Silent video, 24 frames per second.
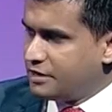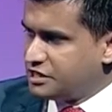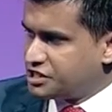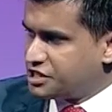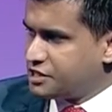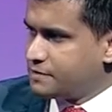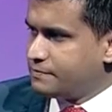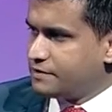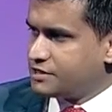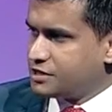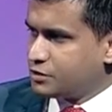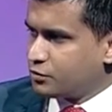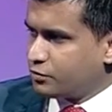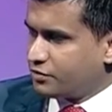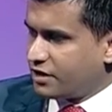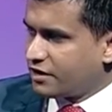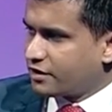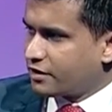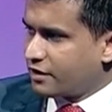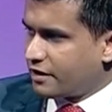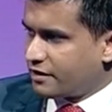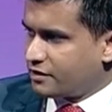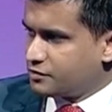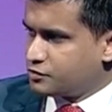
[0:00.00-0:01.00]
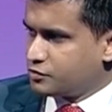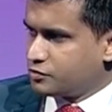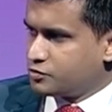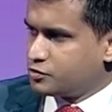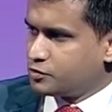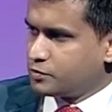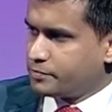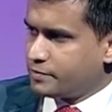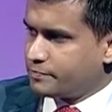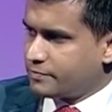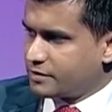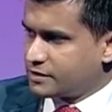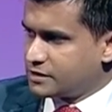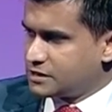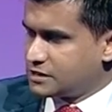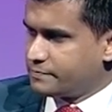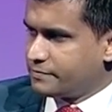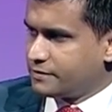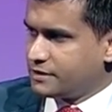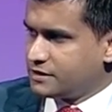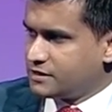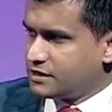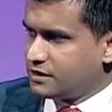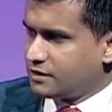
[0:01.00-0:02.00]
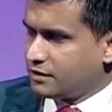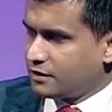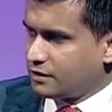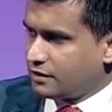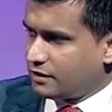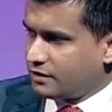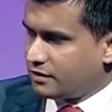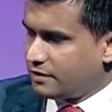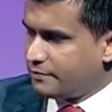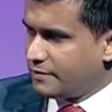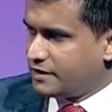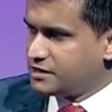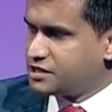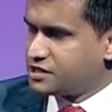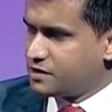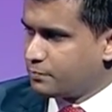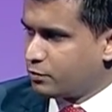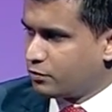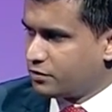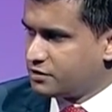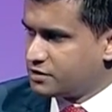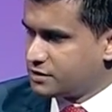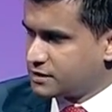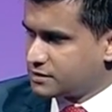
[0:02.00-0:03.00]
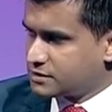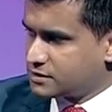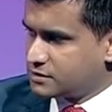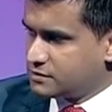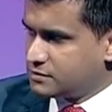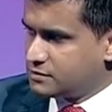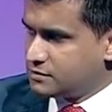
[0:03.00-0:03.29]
Beshi Beshi Hori encouraged to be participating in the mainstream politics?